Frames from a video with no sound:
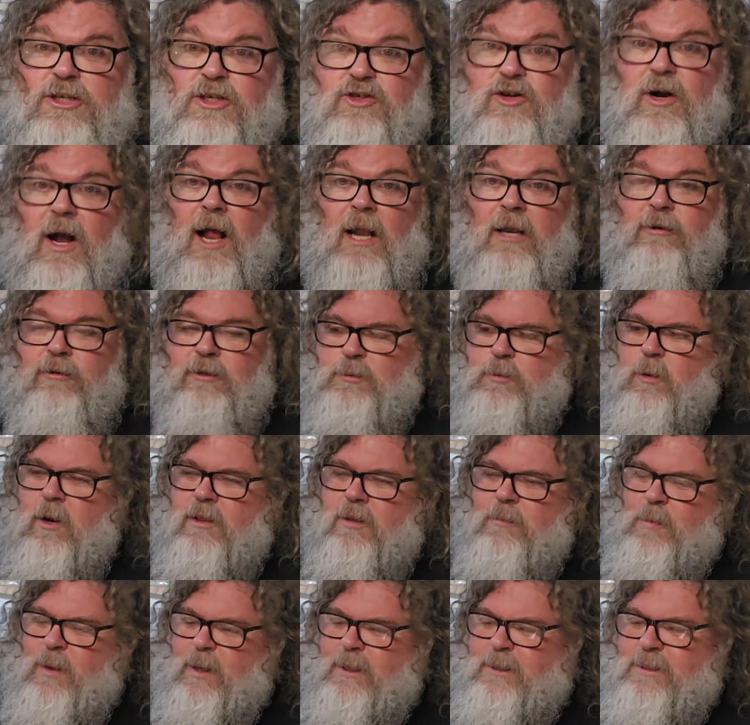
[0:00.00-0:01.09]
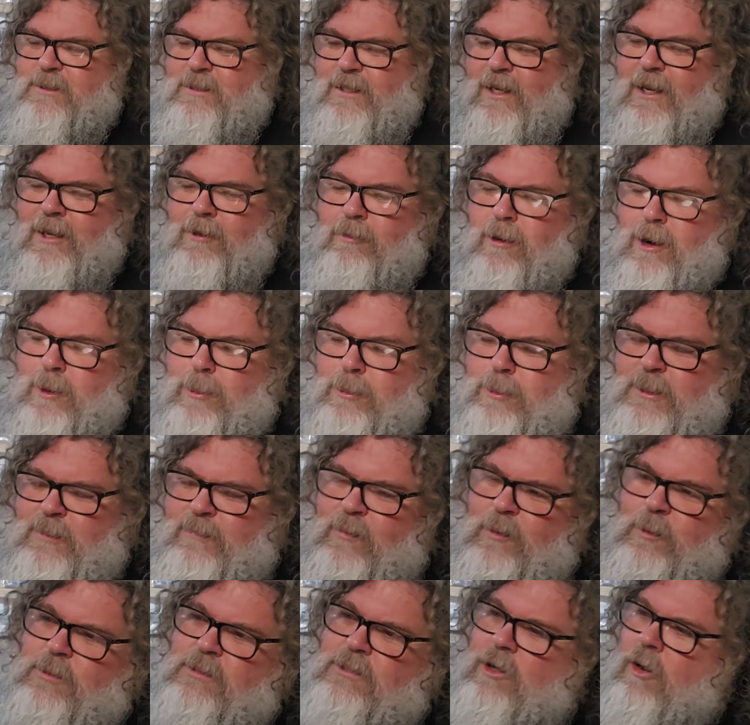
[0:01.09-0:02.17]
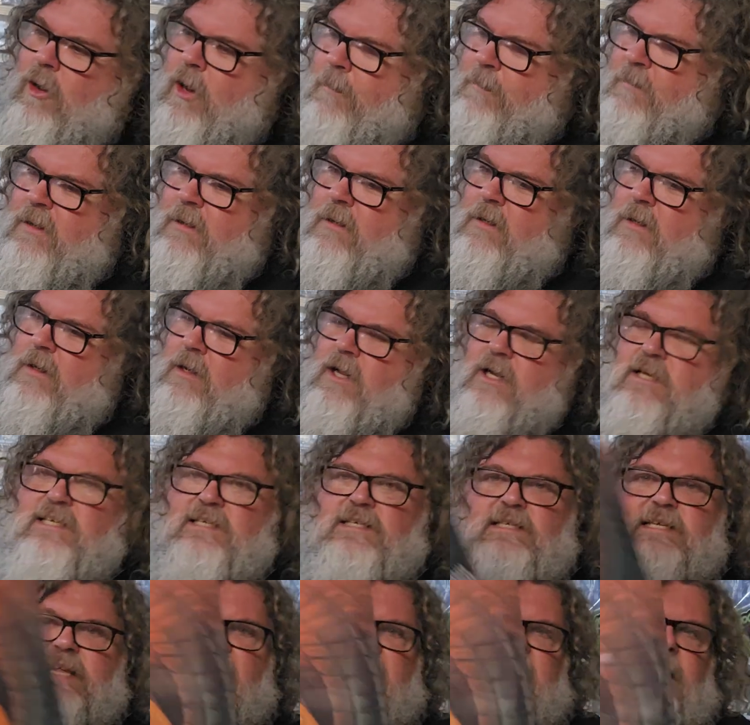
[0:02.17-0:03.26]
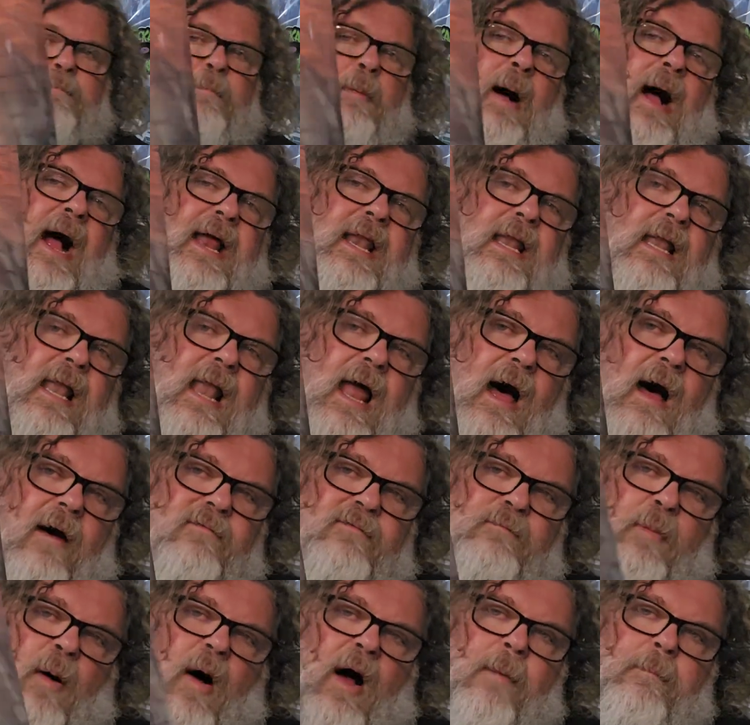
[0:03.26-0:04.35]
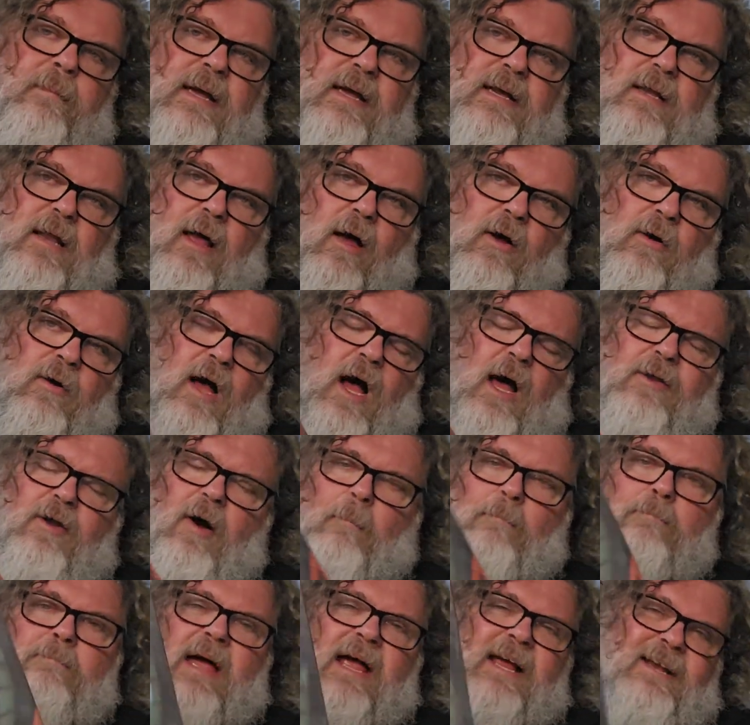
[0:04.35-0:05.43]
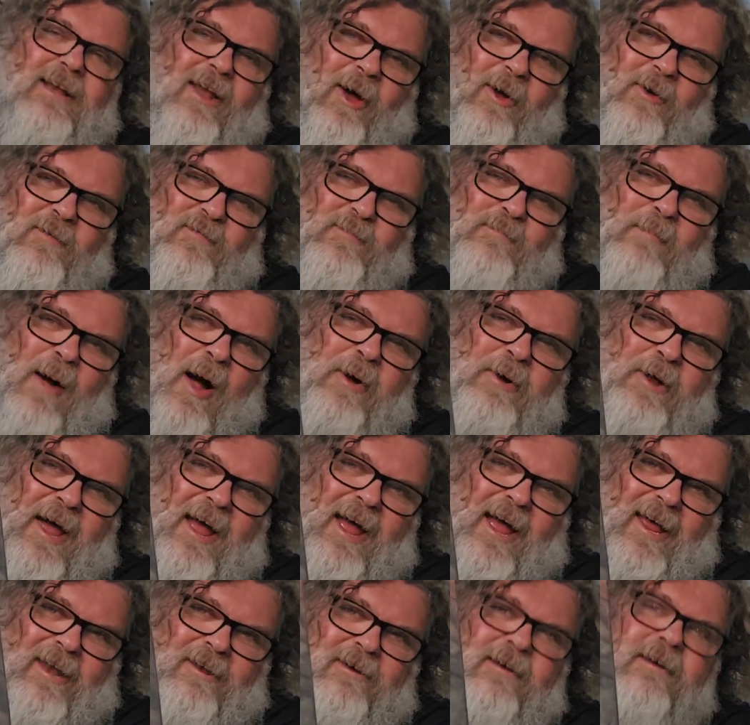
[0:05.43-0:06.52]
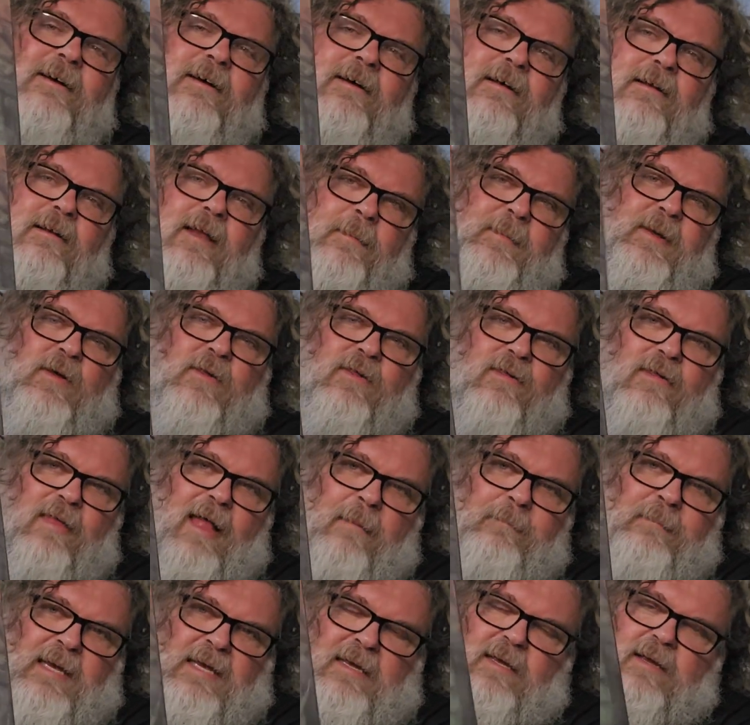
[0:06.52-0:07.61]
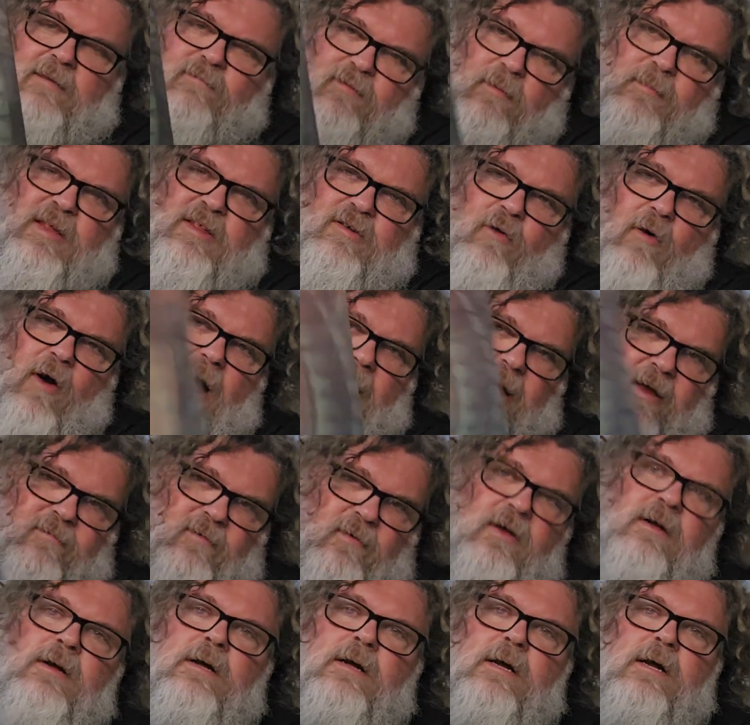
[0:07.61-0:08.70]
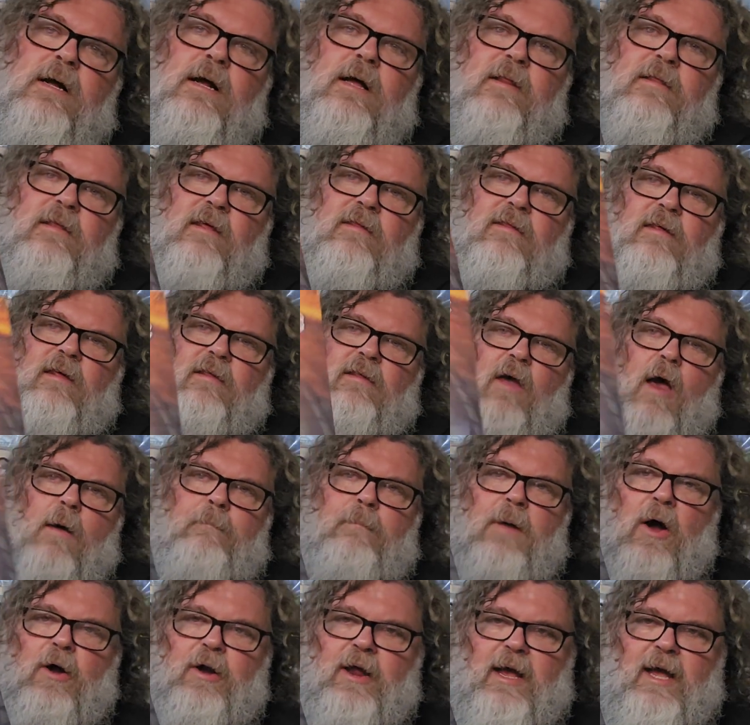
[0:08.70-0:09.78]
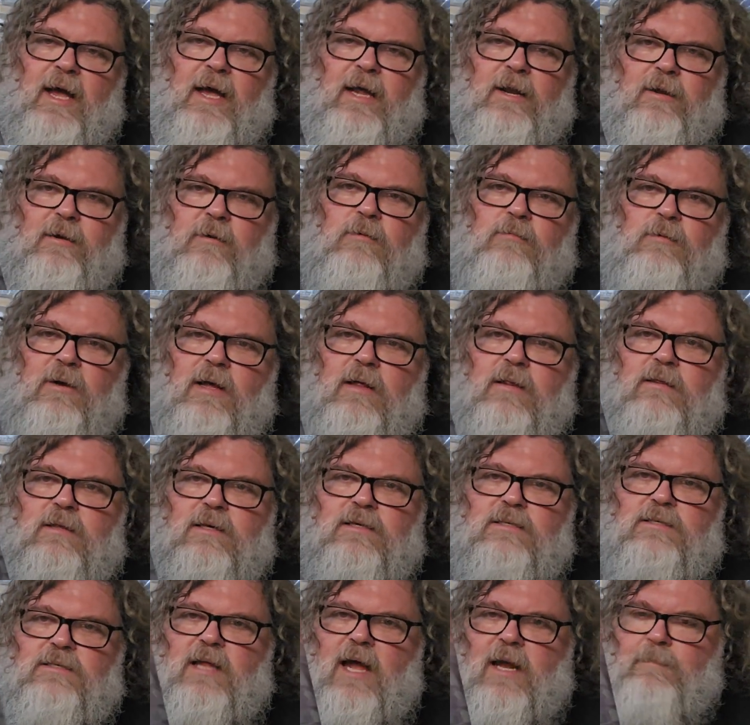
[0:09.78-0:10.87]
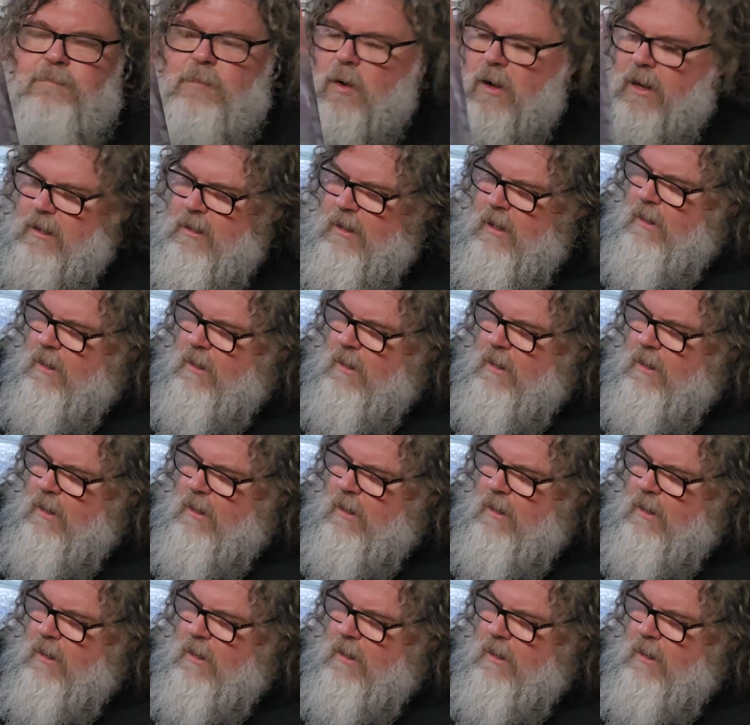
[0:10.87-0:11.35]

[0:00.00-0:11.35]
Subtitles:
Australia, it's one of the biggest selling records of all time. Snakebite Love by Meatloaf. Not Meatloaf, Motorhead. Lemmy'll slap me from his grave. This is Motorhead with Snakebite